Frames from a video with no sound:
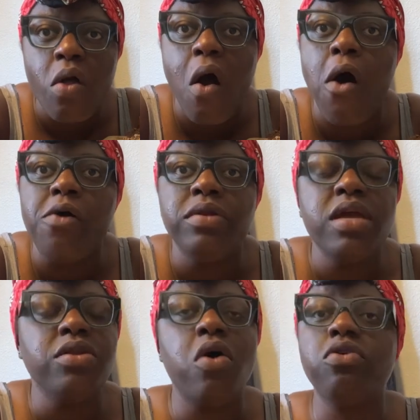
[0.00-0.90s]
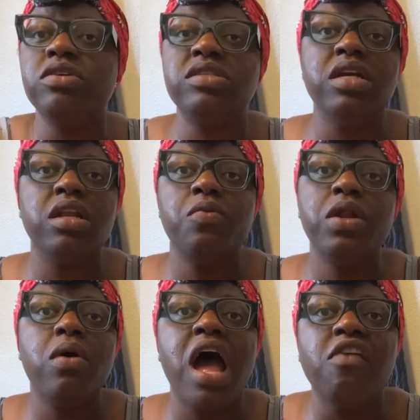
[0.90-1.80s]
Oh, you know, Christina, we
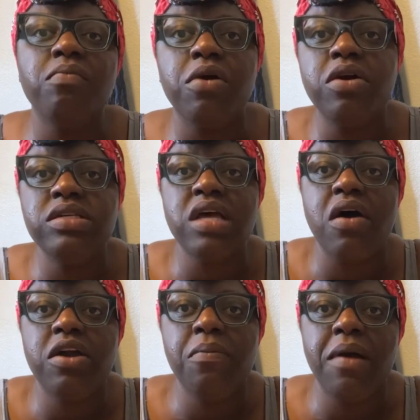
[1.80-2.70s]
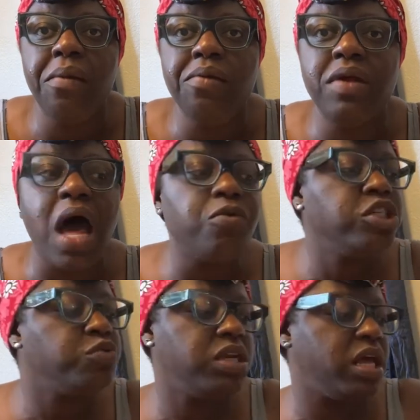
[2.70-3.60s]
don't have a Murray's out here, baby, but I
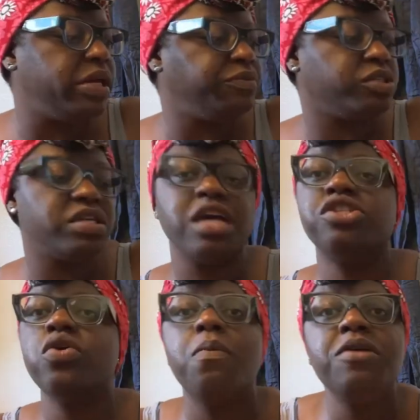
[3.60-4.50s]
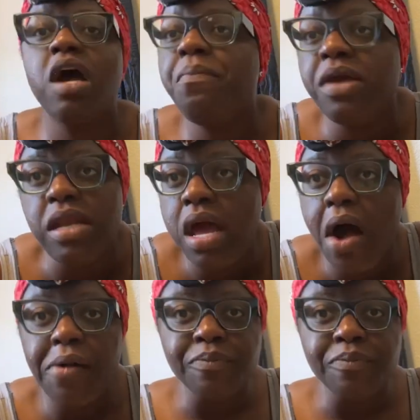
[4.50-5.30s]
wish we did because I sure would be up in there